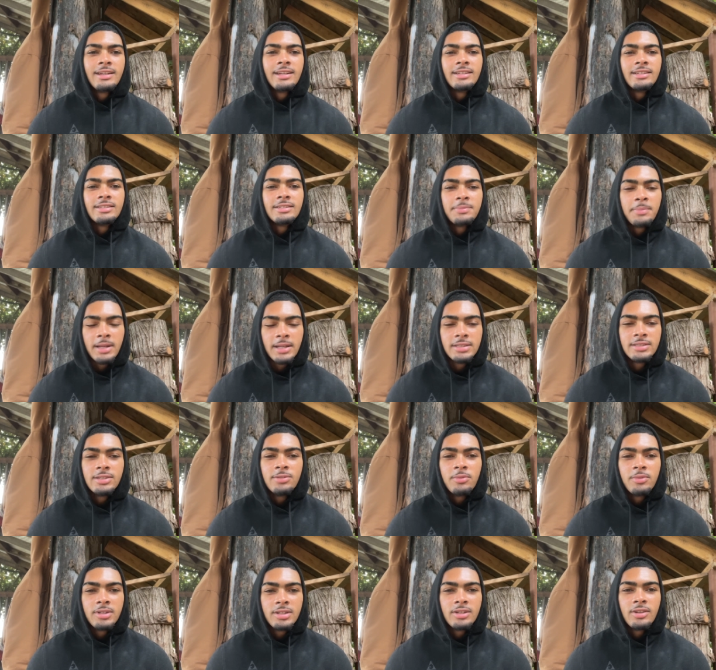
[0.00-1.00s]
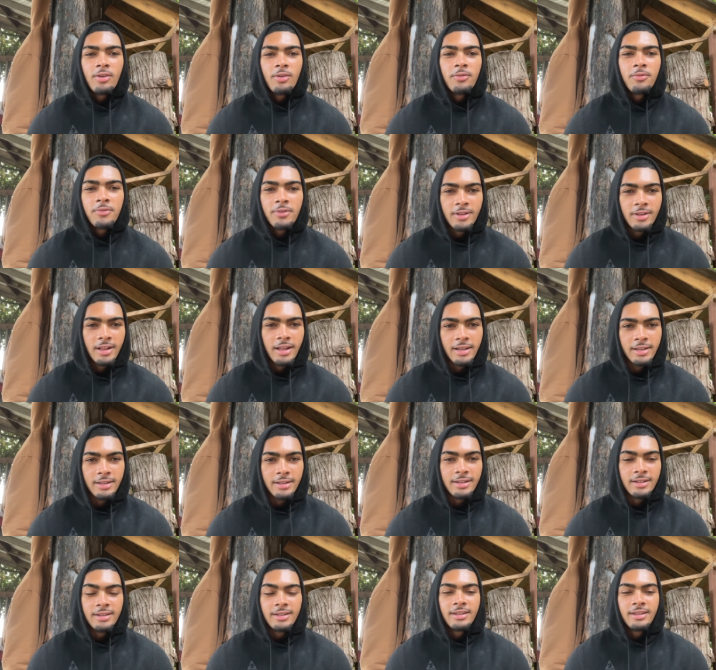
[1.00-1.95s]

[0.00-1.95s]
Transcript: especially when you don't feel like it.